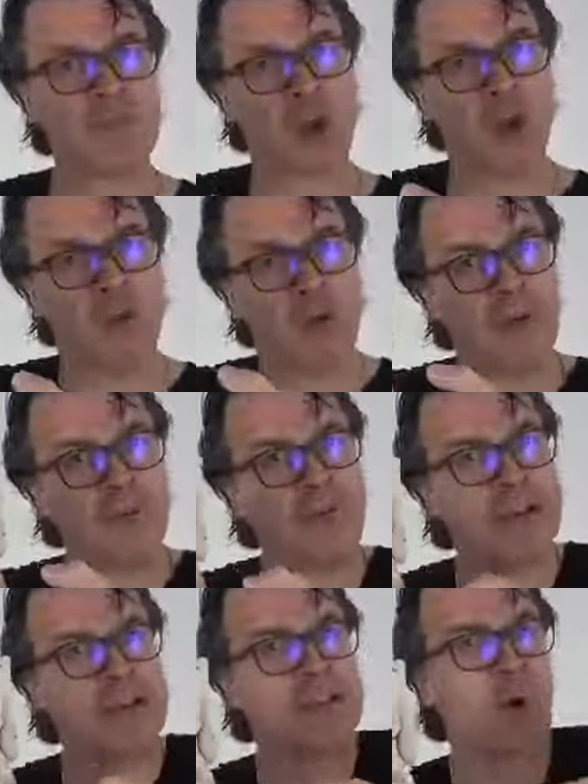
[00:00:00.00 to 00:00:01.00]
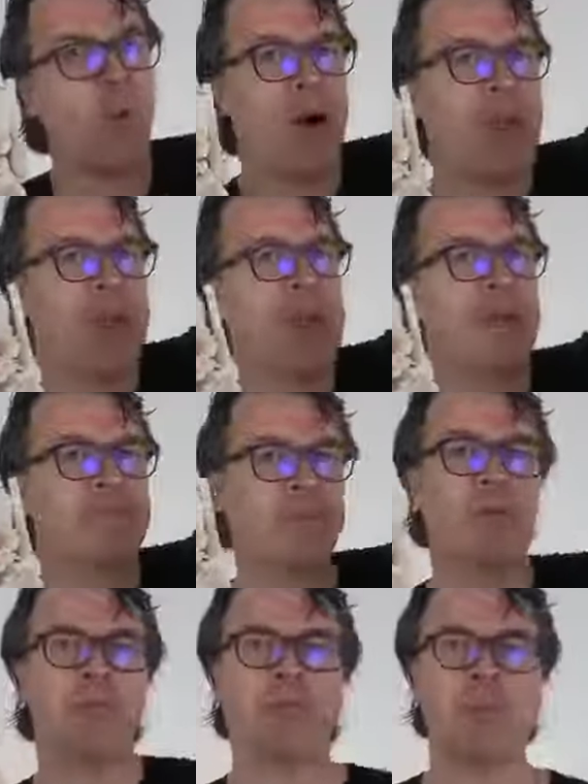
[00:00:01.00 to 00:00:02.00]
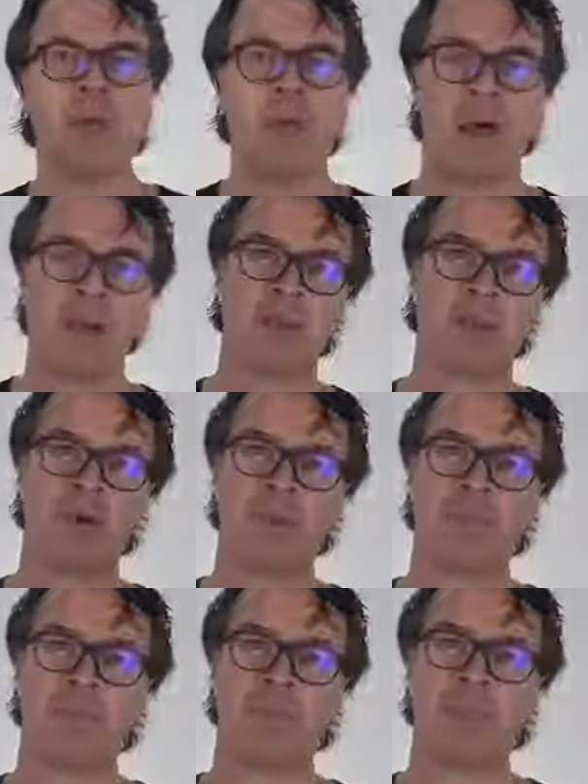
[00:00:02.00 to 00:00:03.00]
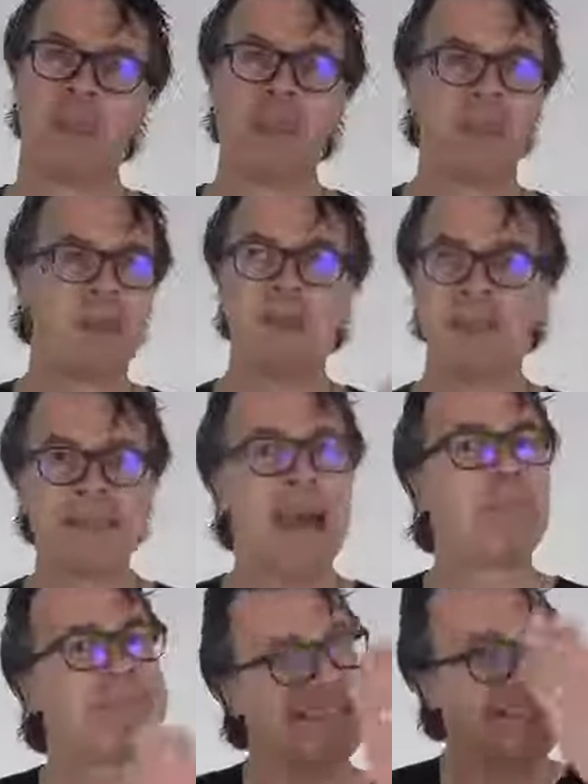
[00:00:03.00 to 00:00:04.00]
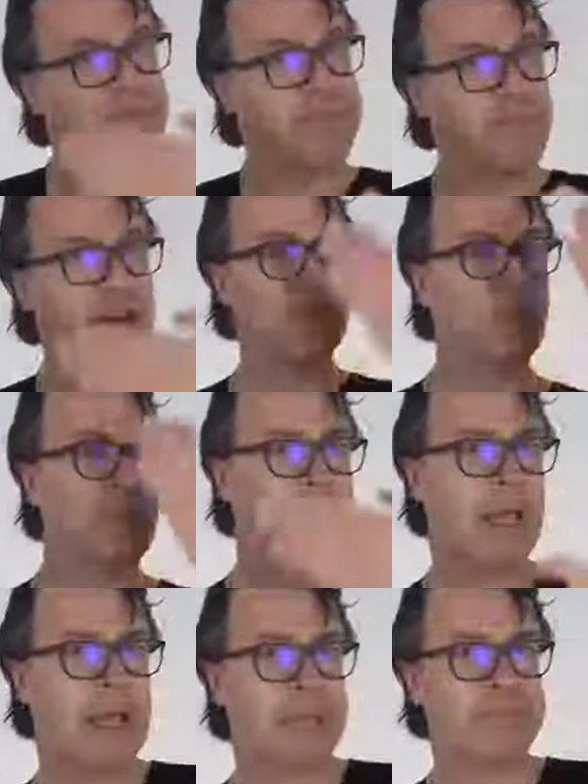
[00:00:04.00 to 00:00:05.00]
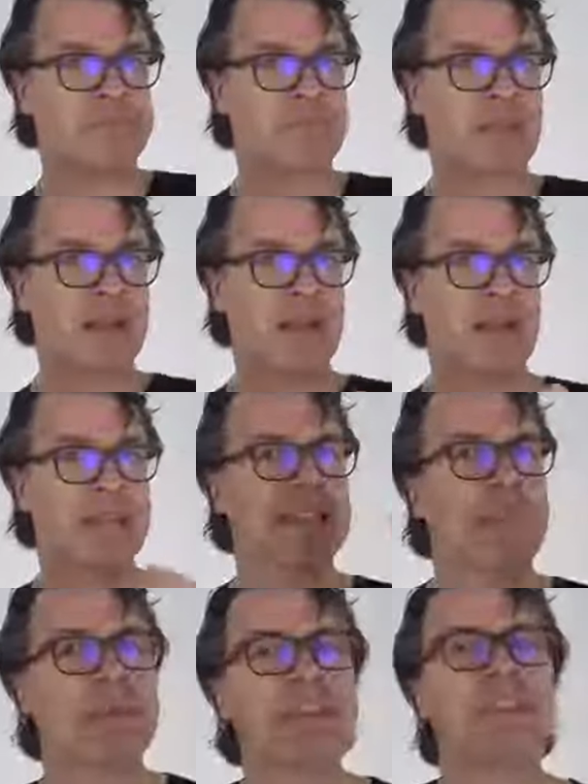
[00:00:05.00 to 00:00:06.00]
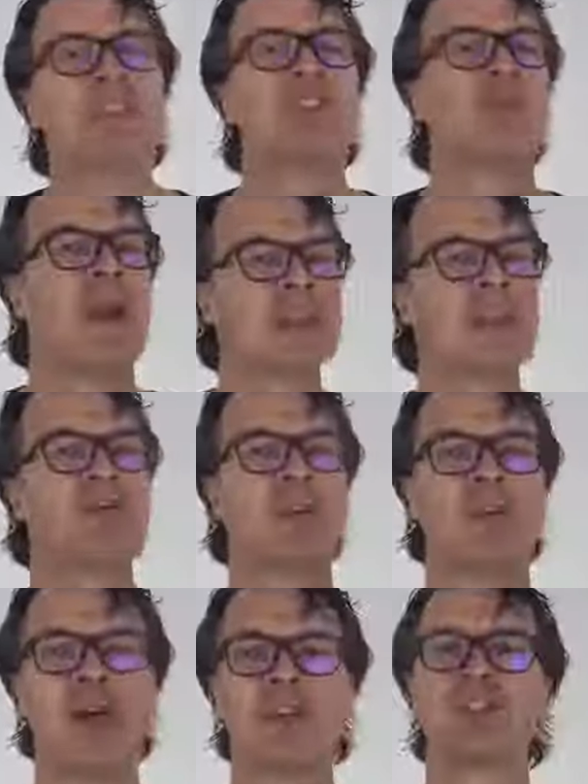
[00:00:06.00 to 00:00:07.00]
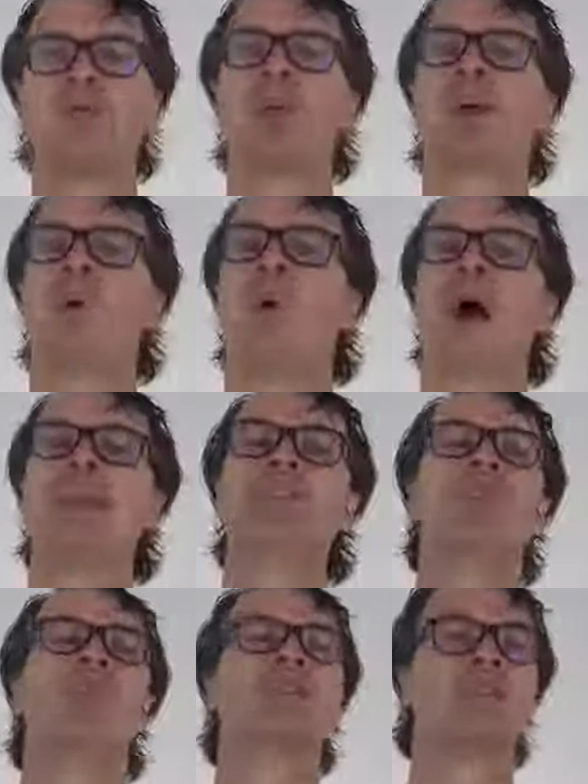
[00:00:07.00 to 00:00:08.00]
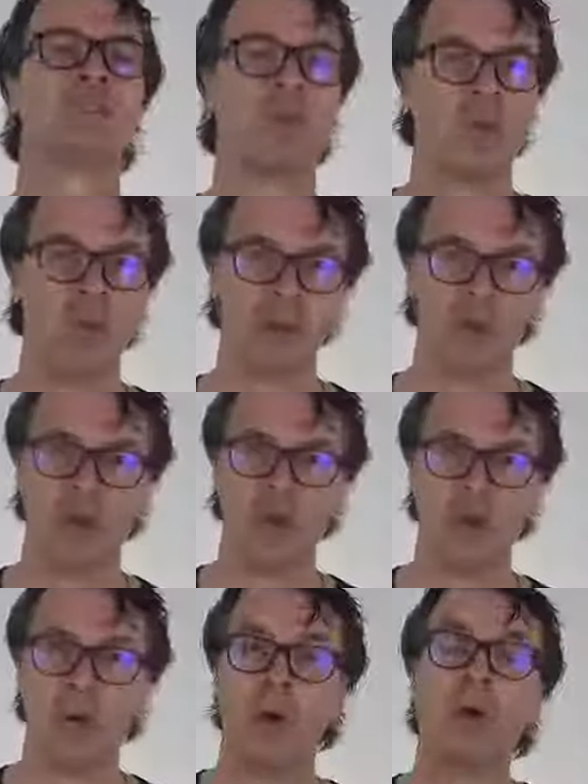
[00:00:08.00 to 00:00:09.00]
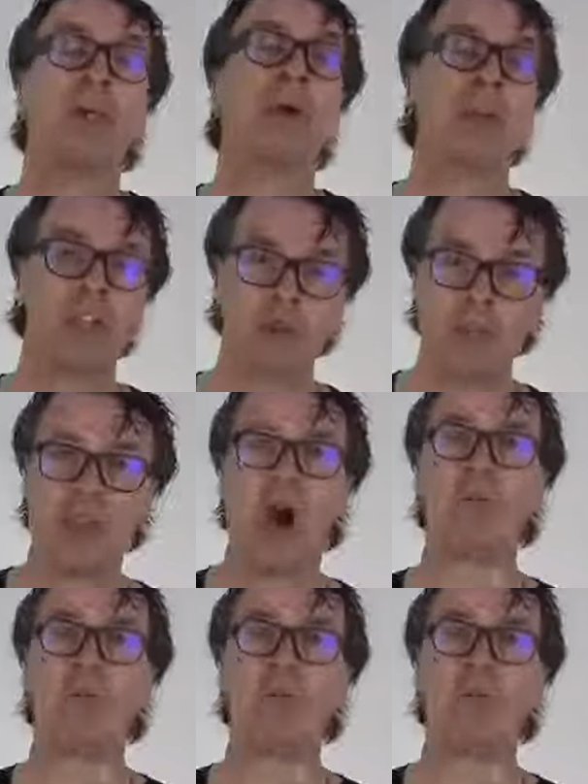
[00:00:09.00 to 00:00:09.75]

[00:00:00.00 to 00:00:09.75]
of the cuboid faces away from the midline of the body. This happens in the frontal plane. So that means the direction of correction required to restore the cuboid to its